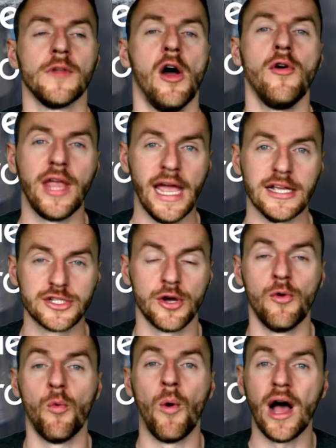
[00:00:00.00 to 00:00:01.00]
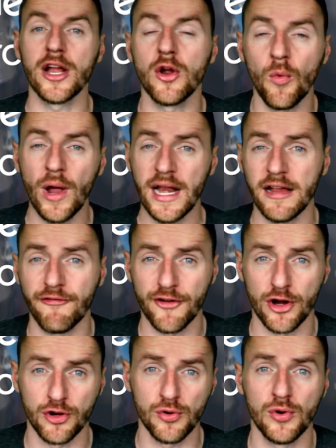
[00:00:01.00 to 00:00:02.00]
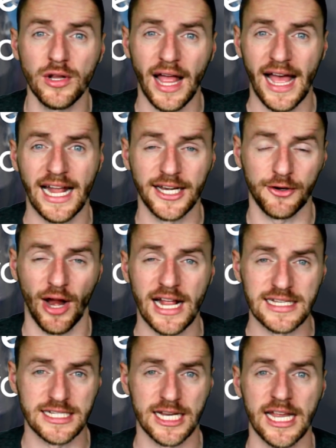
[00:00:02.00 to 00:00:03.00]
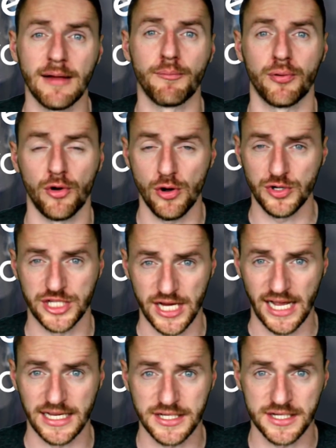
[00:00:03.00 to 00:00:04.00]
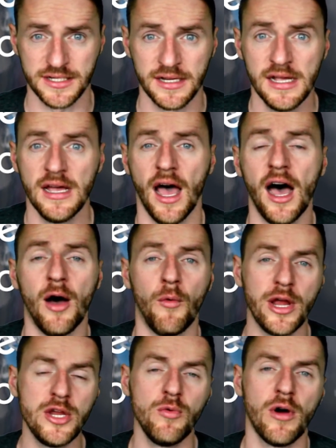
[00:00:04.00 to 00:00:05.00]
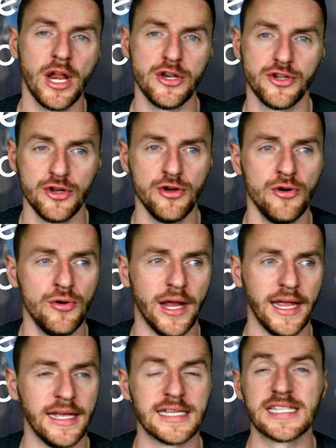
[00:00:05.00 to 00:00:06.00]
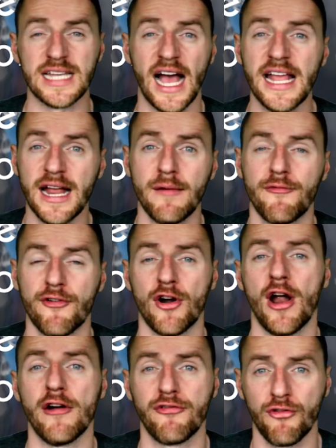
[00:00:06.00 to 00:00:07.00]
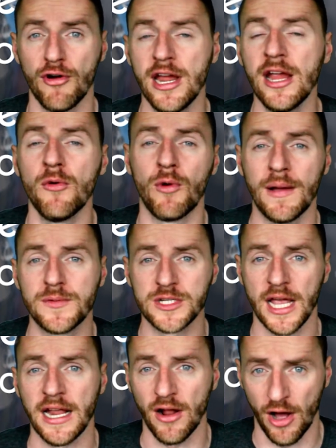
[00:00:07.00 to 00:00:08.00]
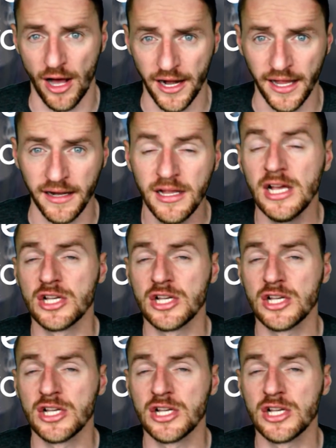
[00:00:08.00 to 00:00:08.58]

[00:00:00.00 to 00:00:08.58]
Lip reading: Okay, so while you're waiting for your Google Ad Grants to get processed, what you want to do is sign up for our free website audit.